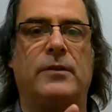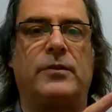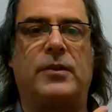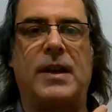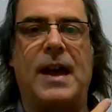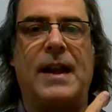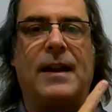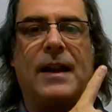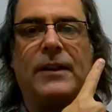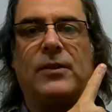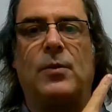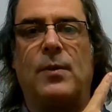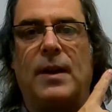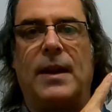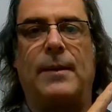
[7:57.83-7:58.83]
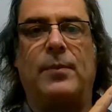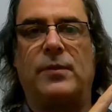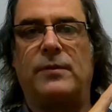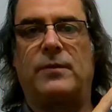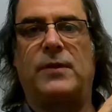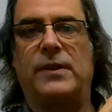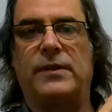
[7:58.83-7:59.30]
Kind of like the one I'm
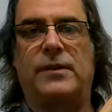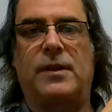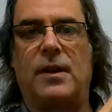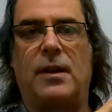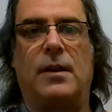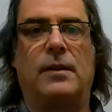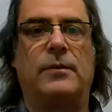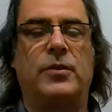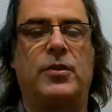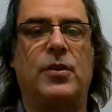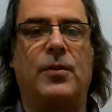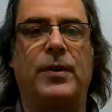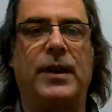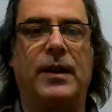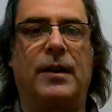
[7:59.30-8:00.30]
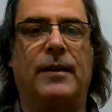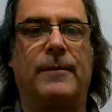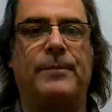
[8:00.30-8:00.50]
just going to show here.